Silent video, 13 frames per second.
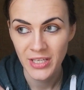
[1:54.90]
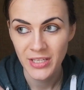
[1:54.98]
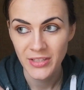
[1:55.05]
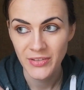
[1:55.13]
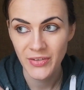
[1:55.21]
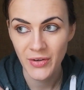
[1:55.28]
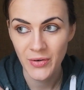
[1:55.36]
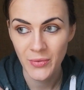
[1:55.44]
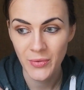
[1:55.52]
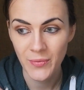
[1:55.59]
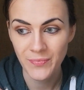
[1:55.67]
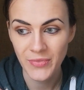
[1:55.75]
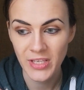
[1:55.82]

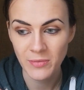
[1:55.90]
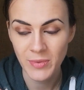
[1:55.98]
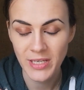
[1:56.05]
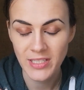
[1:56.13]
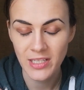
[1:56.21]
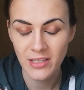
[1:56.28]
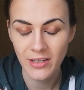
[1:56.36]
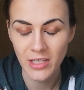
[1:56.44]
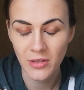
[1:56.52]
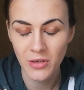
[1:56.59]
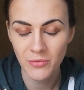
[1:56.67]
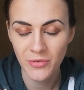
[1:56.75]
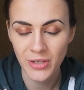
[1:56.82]
So it's basically like you
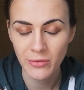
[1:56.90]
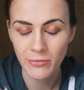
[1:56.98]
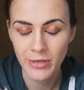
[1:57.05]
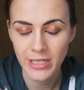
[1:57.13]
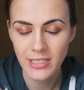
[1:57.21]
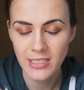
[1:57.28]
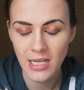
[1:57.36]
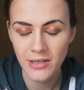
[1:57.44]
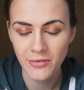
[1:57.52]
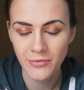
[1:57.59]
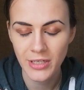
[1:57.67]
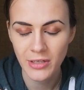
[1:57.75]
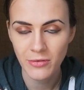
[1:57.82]
can feel really sad or
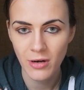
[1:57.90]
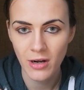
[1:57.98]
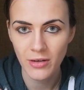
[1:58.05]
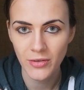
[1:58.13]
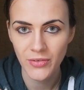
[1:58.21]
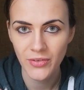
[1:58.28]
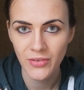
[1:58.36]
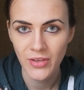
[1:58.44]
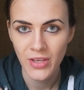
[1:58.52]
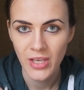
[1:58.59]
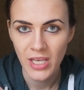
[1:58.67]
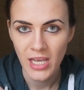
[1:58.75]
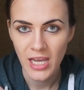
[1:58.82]
really cross.
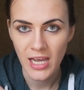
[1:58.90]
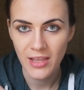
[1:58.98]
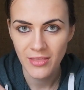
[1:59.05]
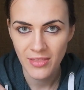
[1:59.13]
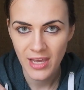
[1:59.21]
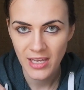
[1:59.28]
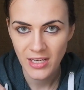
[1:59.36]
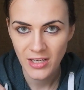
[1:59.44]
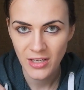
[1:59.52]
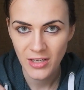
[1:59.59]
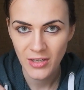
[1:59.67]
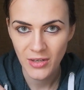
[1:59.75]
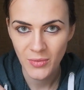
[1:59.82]
And
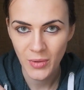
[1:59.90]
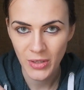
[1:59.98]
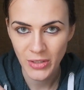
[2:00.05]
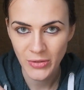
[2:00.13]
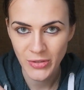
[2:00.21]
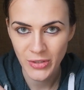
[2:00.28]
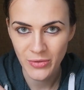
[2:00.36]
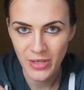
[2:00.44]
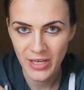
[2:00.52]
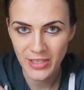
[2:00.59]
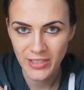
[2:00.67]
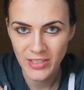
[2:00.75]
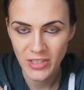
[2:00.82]
then what you do
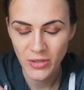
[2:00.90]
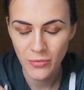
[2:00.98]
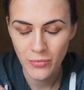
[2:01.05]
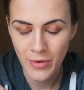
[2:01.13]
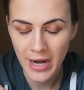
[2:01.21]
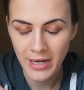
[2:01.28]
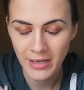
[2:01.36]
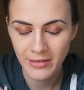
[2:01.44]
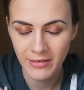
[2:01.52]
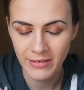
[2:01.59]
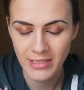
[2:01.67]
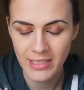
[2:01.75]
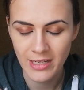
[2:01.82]
then is you
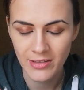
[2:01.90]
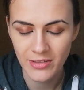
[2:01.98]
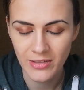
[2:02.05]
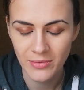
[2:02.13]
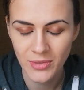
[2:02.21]
recognize that.